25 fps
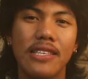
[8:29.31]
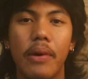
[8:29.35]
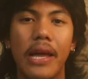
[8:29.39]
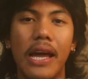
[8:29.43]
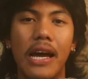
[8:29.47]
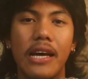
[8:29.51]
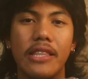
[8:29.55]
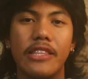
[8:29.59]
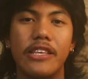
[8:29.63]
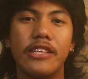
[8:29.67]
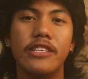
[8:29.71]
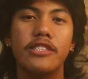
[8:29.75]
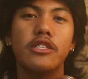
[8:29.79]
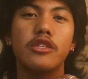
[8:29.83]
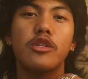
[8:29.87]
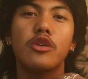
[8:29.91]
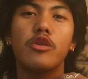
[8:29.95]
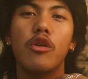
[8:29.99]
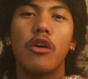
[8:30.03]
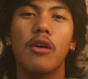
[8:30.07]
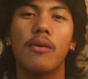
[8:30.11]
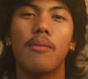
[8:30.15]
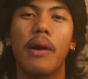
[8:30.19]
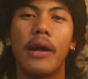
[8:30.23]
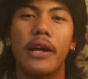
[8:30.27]
But yeah, these
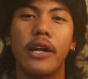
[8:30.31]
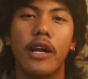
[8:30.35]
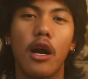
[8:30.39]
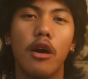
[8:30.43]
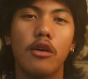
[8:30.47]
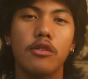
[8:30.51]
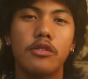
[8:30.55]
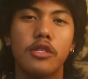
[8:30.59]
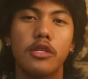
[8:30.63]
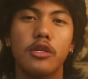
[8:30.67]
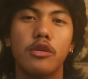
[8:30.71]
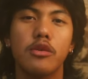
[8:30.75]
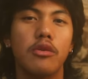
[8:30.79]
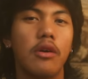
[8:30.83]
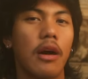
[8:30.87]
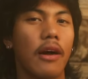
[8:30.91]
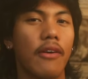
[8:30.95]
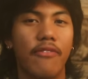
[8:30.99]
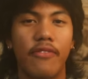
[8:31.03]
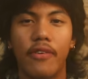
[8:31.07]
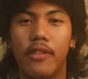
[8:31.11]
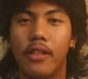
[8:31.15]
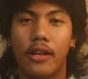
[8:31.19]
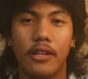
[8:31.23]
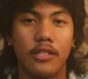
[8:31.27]
two are my go-to. I
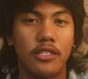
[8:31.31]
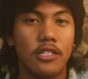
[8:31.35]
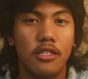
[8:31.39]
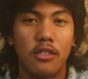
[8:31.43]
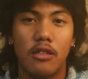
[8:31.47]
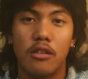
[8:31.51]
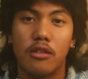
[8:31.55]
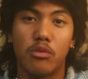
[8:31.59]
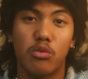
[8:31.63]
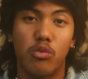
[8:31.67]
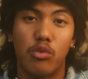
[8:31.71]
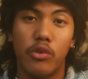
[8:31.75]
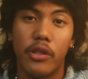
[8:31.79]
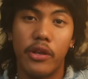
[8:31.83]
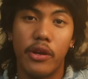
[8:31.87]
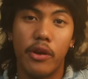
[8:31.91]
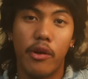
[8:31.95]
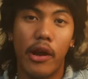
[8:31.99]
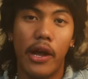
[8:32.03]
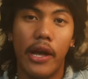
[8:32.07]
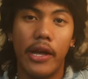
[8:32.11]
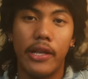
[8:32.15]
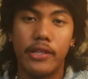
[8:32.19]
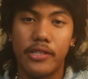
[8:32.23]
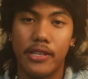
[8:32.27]
feel like it just looks really
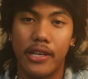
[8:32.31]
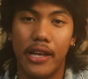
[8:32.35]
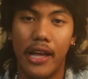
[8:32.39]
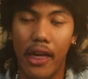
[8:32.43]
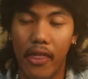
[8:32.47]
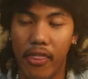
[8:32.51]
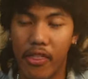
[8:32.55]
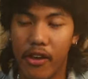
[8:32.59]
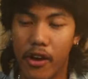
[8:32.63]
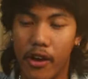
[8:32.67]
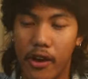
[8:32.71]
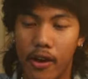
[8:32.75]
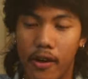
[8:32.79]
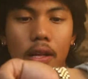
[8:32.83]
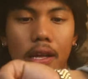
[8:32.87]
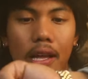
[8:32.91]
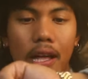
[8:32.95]
great together.